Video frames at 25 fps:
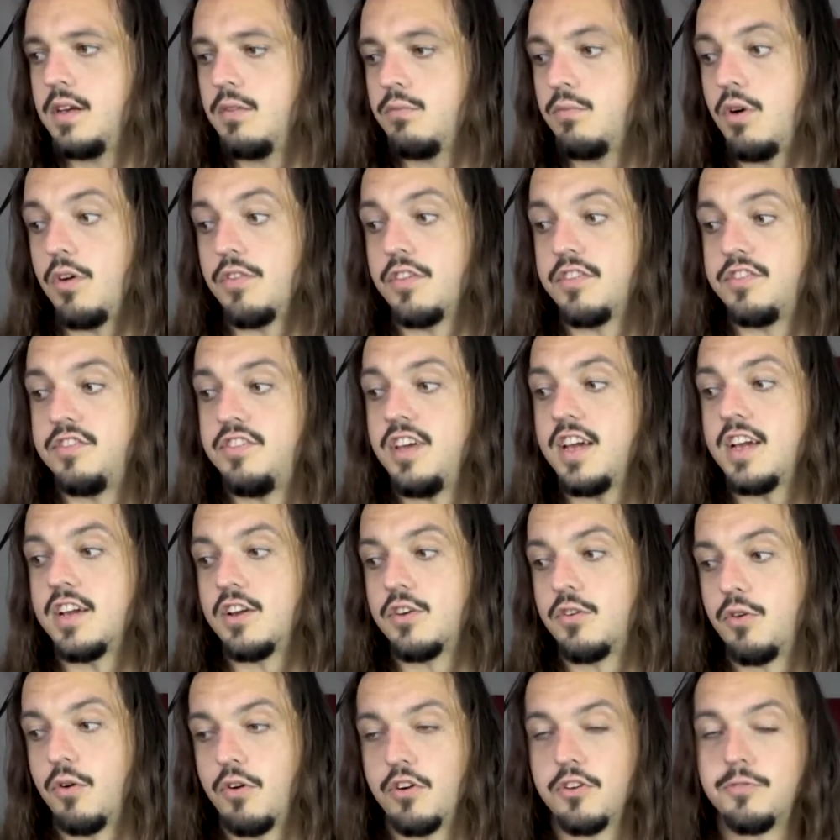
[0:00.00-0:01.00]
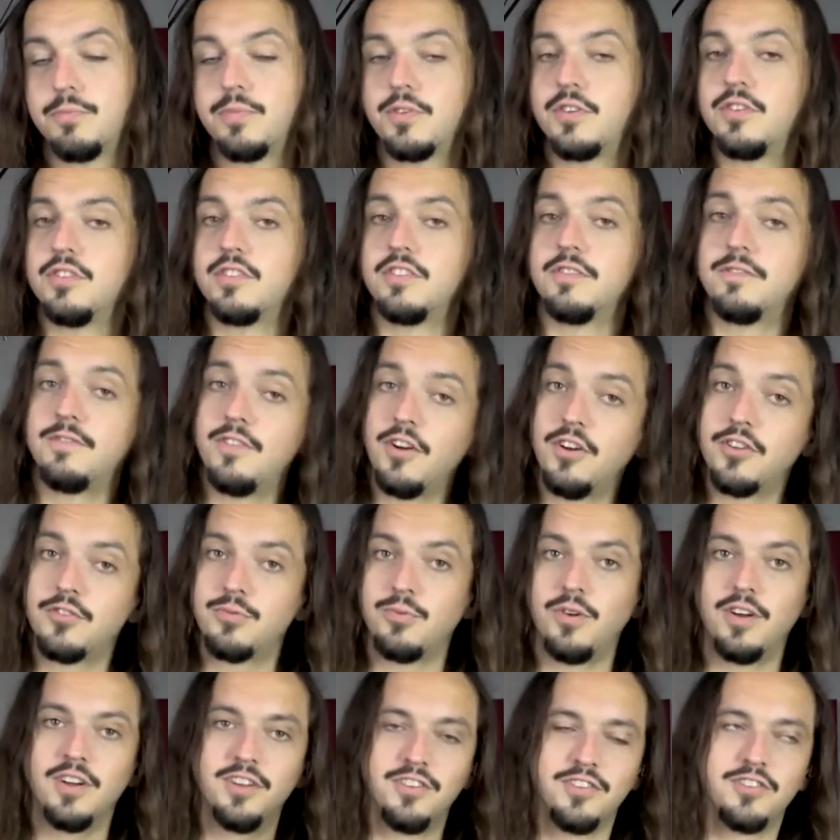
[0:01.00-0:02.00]
Well, the second chorus, because the first
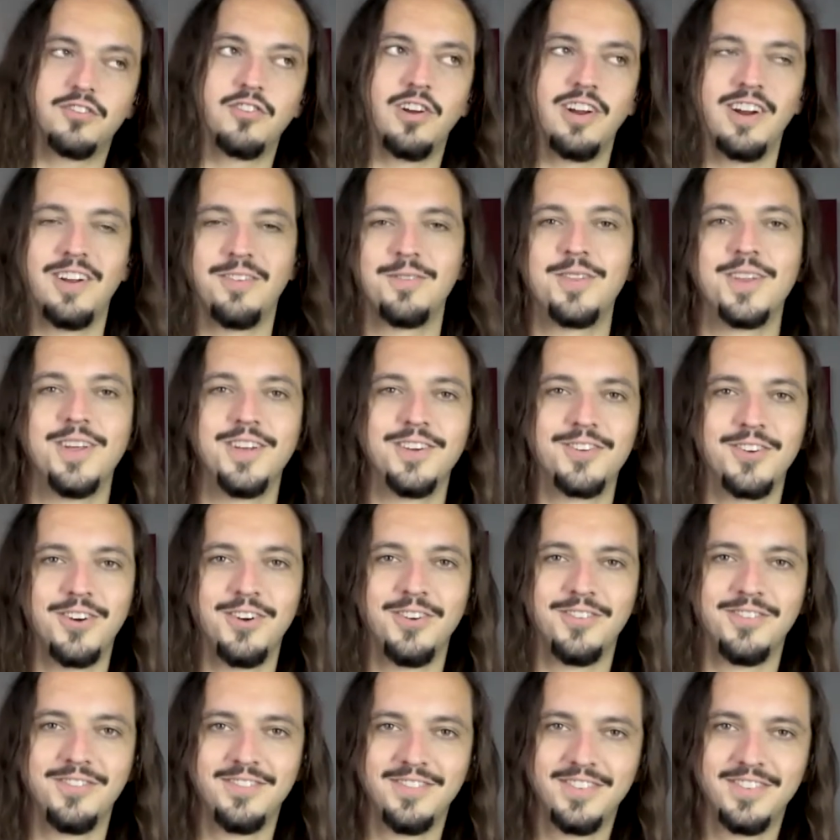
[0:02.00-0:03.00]
one is straight off the intro.